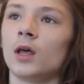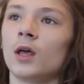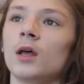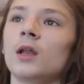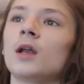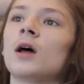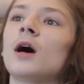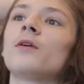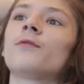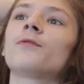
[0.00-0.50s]

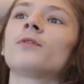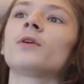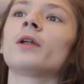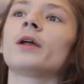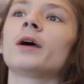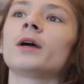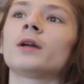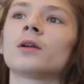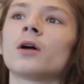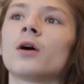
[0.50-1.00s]
and I feel
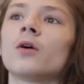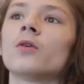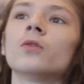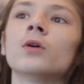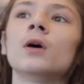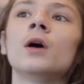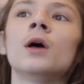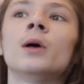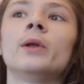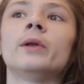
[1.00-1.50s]
like
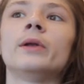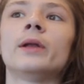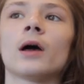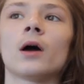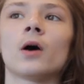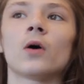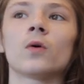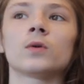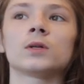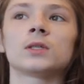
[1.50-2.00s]
though that
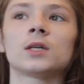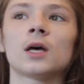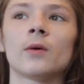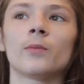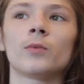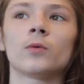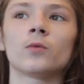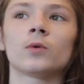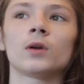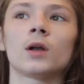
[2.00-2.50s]
always
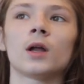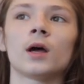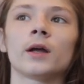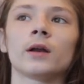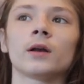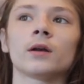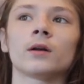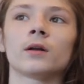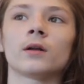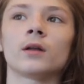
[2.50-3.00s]
happen with
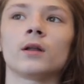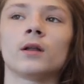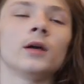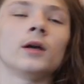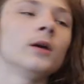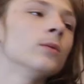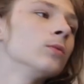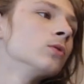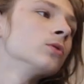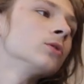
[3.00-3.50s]
like
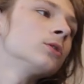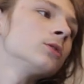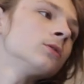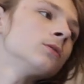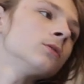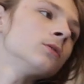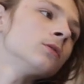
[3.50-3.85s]
labels.